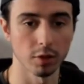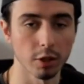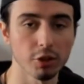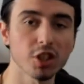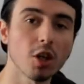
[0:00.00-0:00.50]

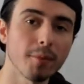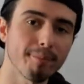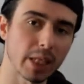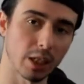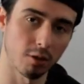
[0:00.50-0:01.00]
Yo,
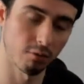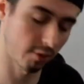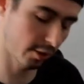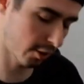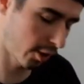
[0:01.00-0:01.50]
Scorpio,
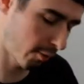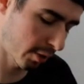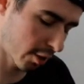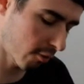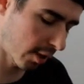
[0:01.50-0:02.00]
what's going on
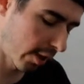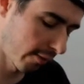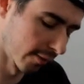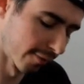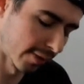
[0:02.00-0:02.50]
with your life?